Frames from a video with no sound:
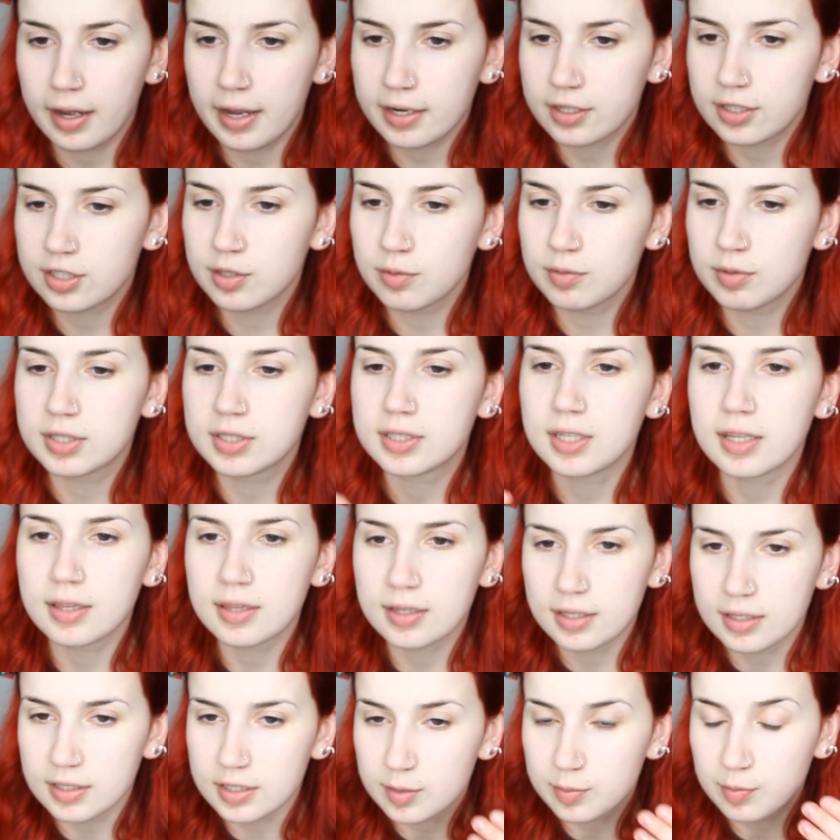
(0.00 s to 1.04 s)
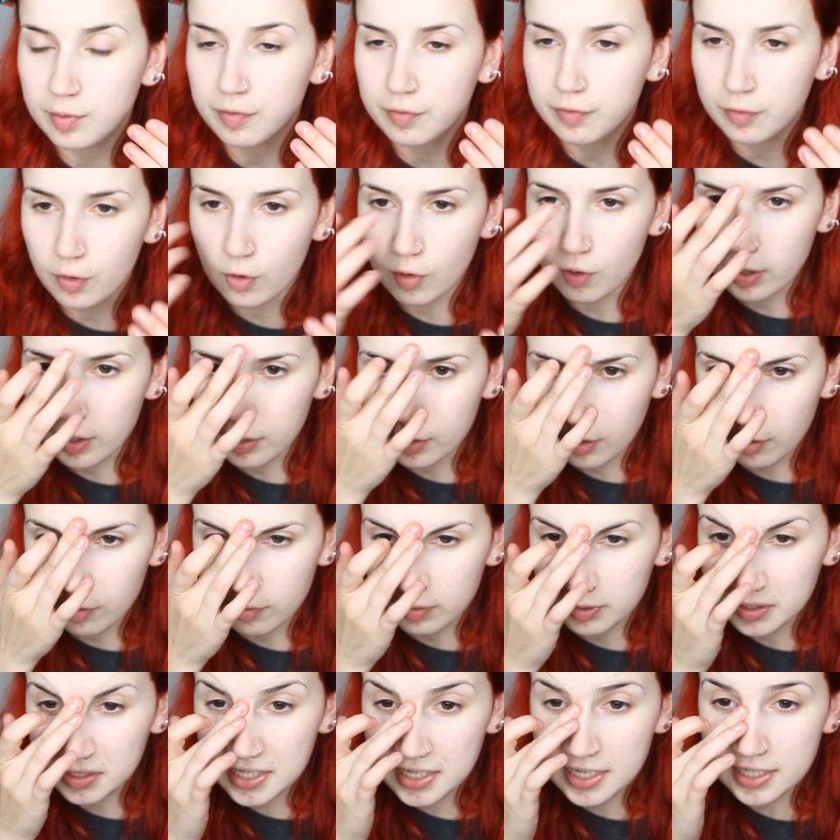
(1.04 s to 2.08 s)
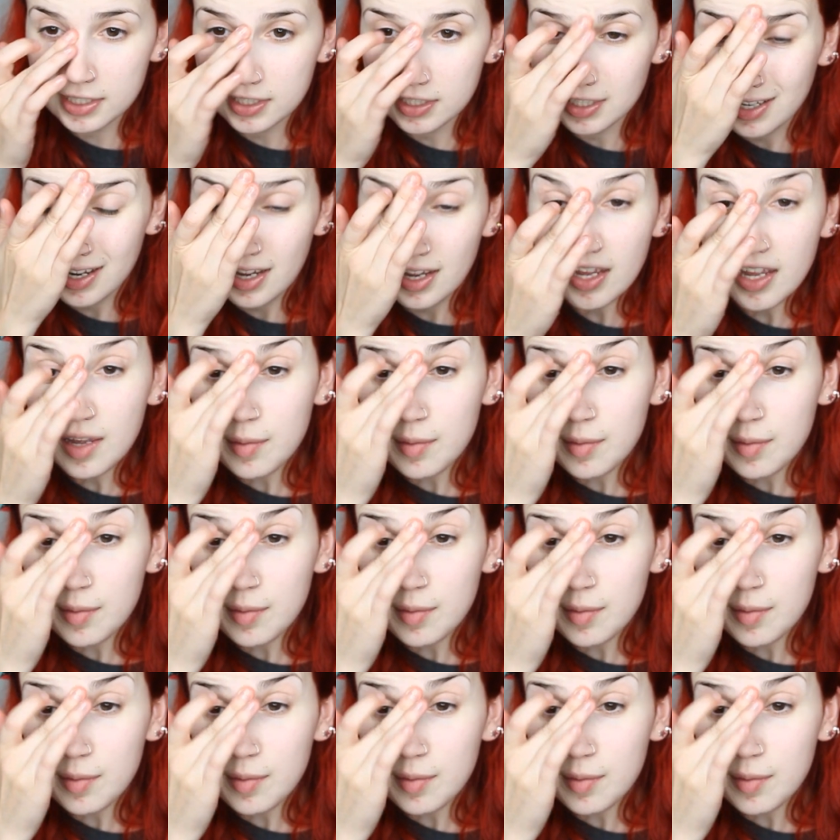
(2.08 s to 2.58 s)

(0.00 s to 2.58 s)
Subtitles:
I actually was sent this before it got released,